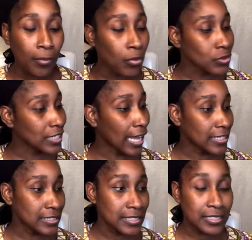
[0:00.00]

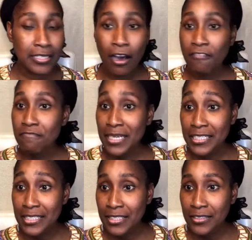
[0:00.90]
modality of
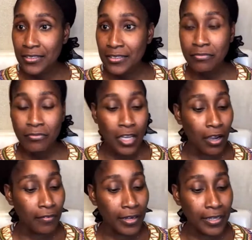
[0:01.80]
medicine,
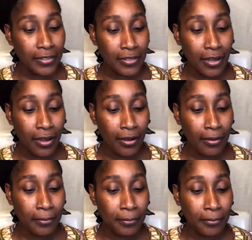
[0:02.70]
all right?
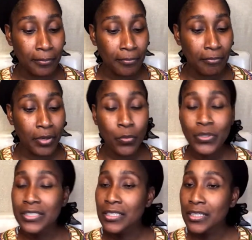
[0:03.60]
But
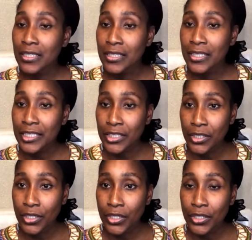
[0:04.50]
with the
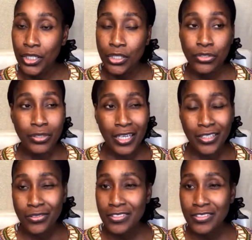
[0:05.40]
liqueur, you can